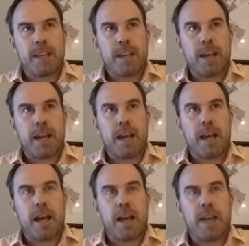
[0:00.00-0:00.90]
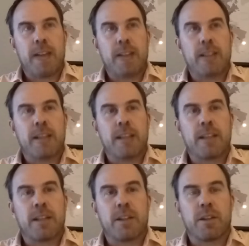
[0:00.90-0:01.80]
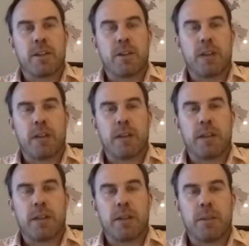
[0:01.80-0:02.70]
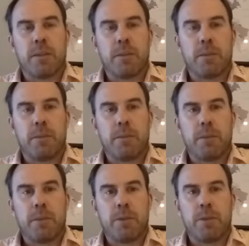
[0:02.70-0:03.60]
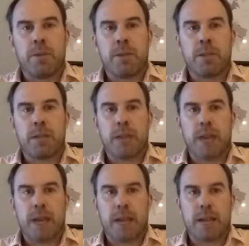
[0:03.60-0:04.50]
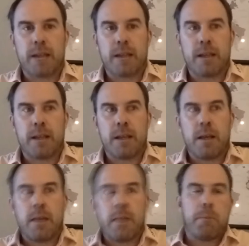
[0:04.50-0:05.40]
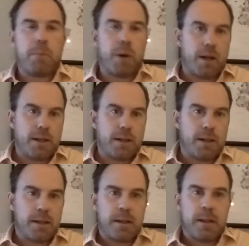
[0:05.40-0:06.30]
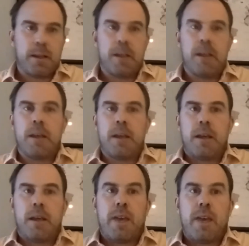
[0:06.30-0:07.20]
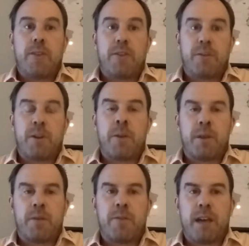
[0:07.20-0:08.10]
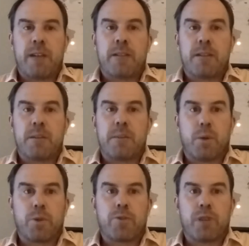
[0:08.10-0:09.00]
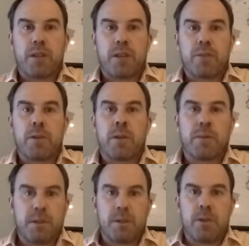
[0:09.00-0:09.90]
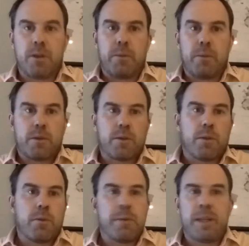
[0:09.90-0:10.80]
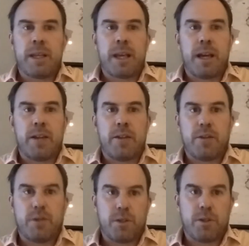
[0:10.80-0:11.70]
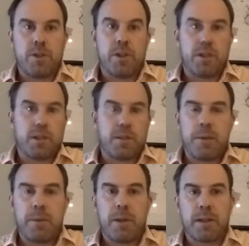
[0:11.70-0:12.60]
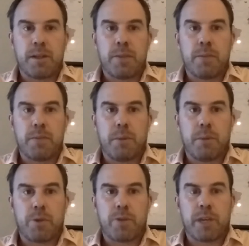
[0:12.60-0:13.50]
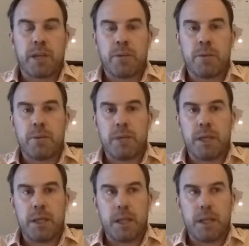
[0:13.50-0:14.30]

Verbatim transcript: I, I just think it's a, a little bit too much to ask. But if it's firmer and faster, the ball strikers will come to the top. So it won't be the guys who just just about putting. The ball striking will be